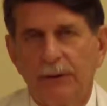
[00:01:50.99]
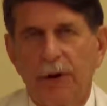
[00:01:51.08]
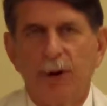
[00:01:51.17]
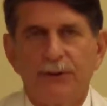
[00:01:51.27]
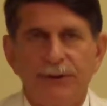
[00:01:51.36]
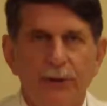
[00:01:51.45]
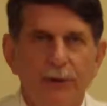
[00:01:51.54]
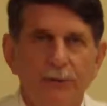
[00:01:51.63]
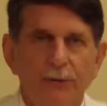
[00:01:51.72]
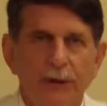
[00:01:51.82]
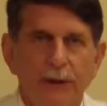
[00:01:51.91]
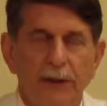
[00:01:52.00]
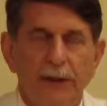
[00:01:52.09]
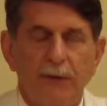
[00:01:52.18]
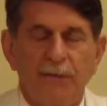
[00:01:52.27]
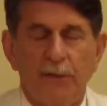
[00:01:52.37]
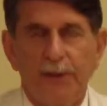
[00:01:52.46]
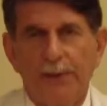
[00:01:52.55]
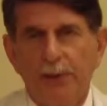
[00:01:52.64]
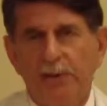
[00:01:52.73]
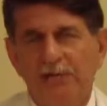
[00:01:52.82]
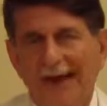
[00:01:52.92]
Also, for
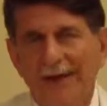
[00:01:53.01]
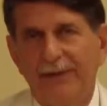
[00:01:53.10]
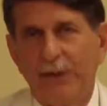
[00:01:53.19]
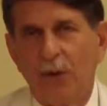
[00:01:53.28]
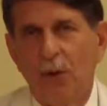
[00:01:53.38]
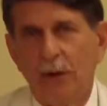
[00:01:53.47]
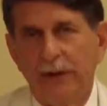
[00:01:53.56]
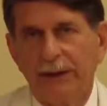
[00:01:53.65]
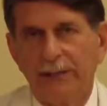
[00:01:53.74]
people who've had their colon